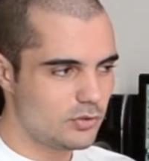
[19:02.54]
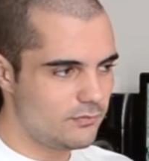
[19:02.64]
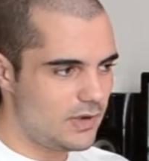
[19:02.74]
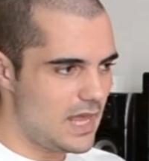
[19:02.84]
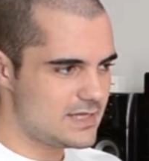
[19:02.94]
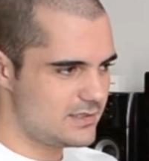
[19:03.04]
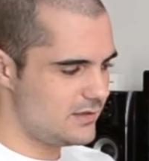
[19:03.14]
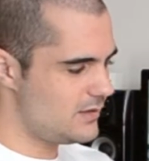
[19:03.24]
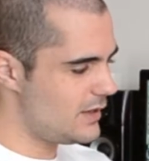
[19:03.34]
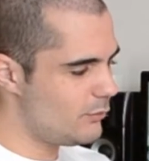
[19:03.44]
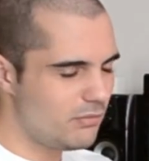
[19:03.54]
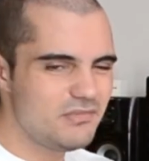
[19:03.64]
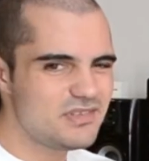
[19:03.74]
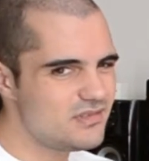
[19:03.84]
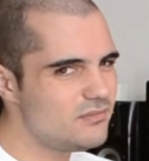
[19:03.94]
would have lasted, I would
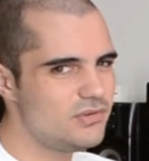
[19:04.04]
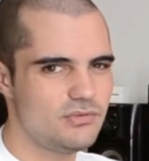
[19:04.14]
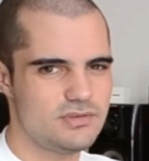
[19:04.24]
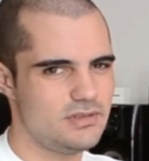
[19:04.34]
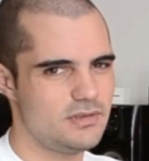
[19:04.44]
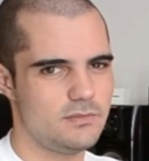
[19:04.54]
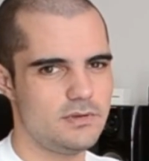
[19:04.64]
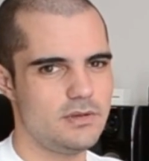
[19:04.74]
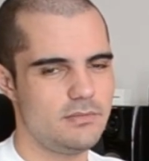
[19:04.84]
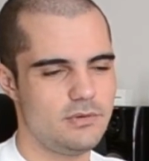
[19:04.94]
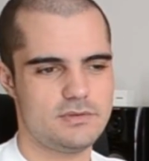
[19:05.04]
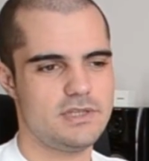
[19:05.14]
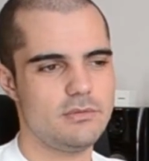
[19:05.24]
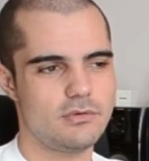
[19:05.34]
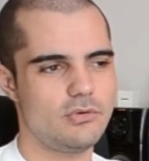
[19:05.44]
probably still be using them because
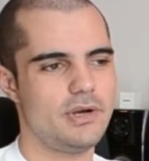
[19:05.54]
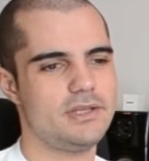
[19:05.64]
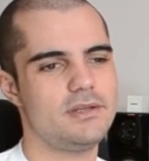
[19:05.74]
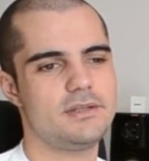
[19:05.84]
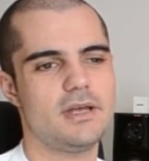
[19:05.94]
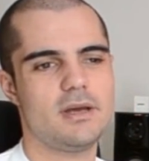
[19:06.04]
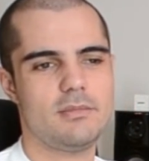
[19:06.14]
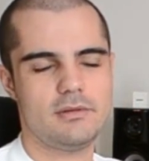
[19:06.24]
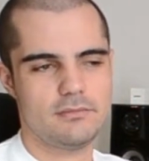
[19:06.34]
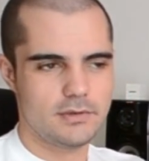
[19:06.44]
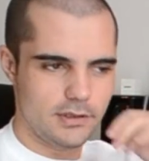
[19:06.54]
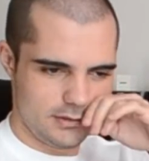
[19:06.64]
they were great at the time, and